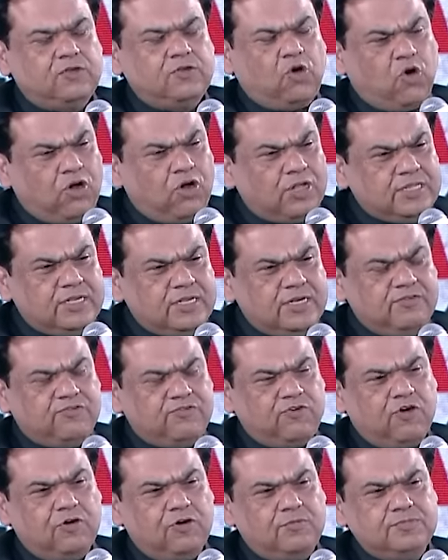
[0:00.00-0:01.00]
all the
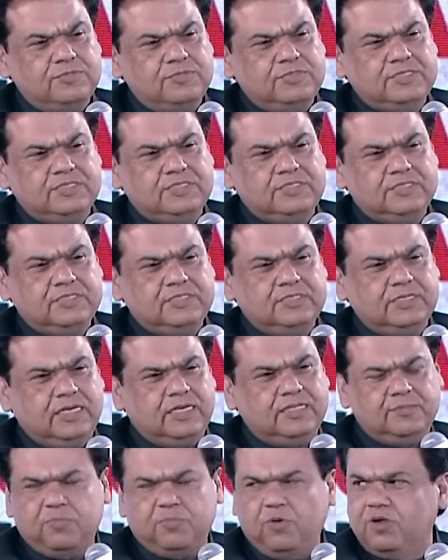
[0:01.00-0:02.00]
reforms
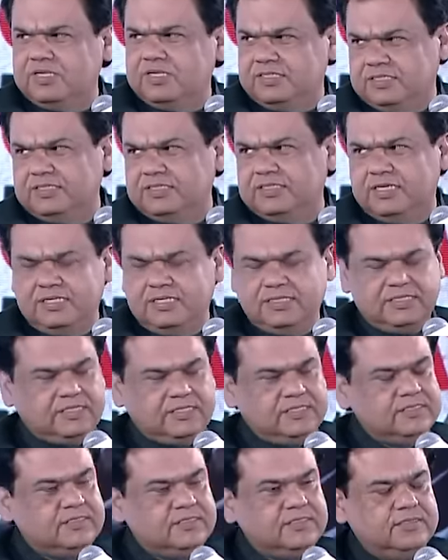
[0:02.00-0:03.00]
and the policy
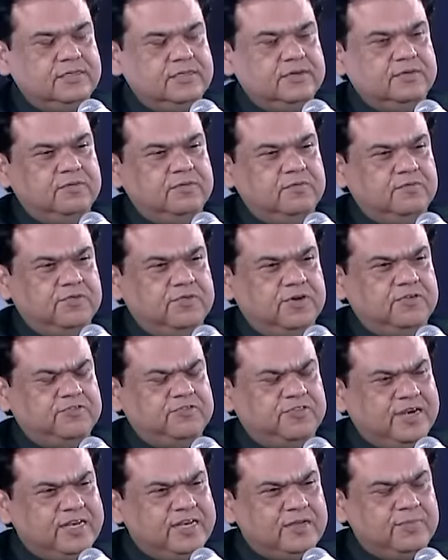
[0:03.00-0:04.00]
changes were
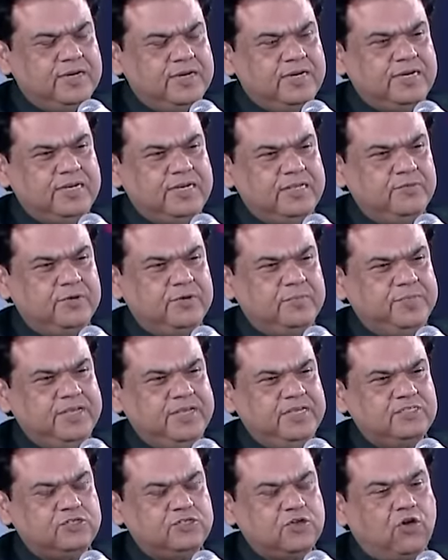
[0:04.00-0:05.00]
fundamentally were
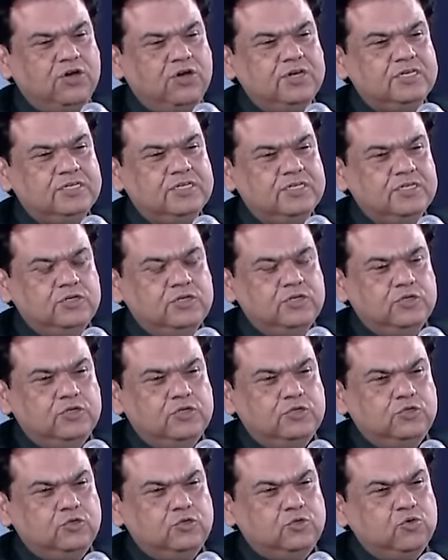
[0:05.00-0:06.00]
based on
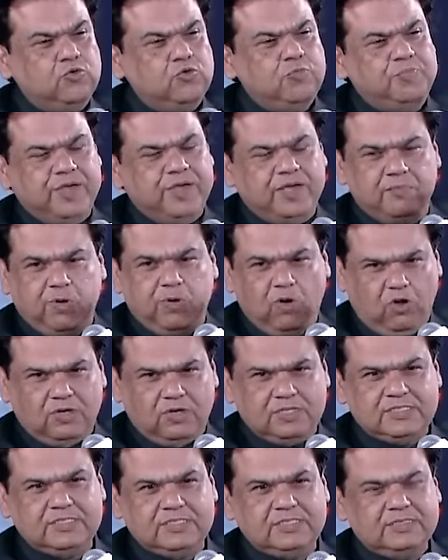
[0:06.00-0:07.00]
two big
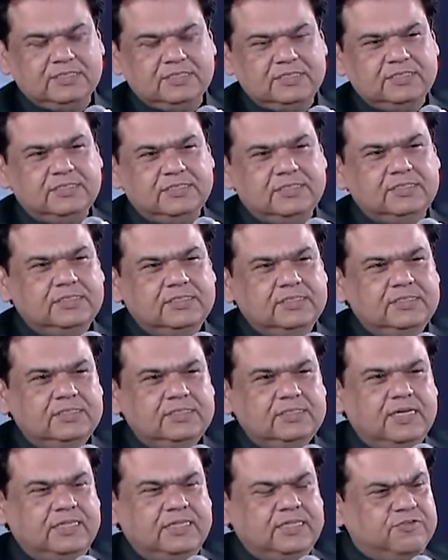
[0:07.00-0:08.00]
blocks.
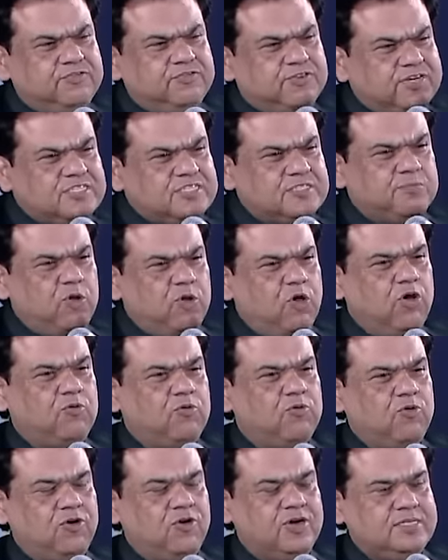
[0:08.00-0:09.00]
And the first block
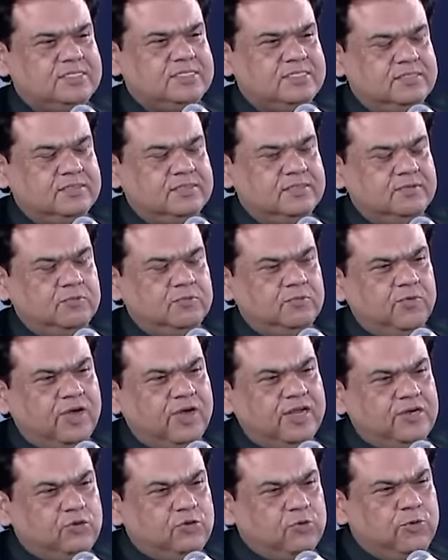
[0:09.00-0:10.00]
was,
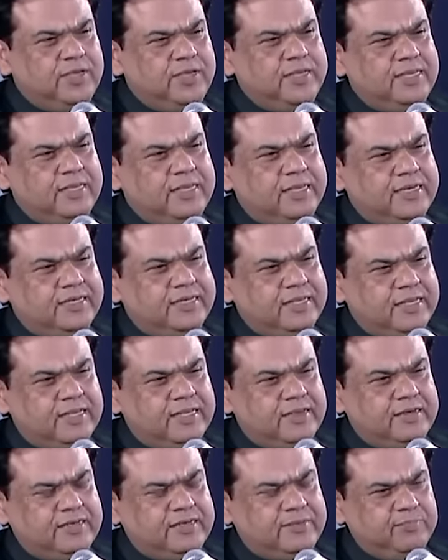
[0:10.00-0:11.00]
while doing,
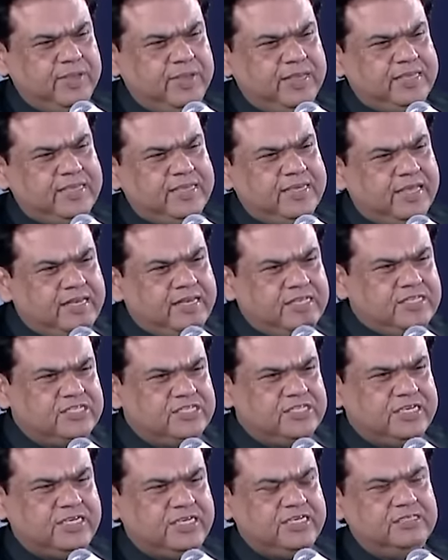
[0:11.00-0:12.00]
take, making any
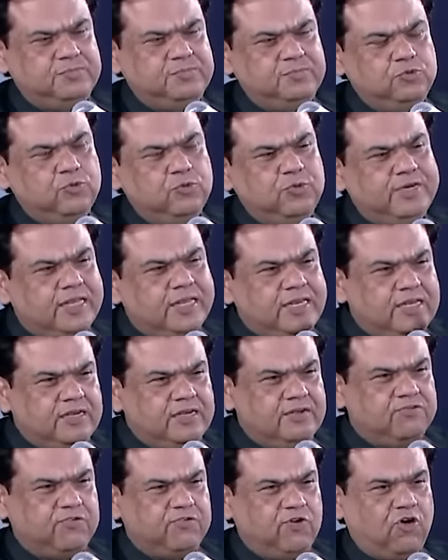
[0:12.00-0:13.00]
change, doing any
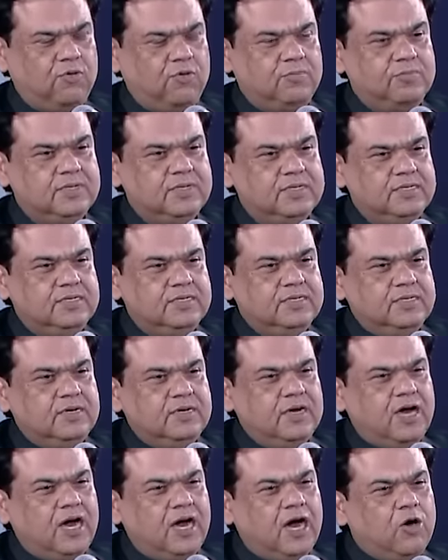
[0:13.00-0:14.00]
reform,
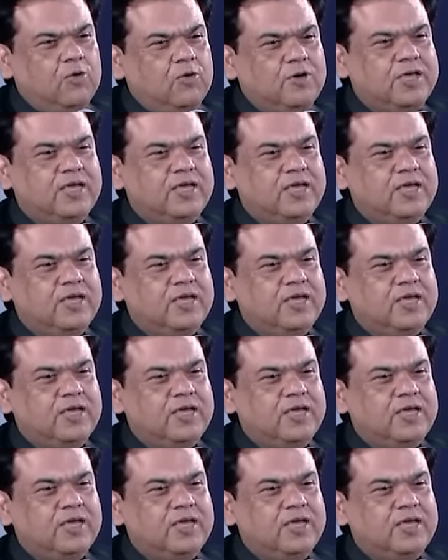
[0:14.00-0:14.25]
how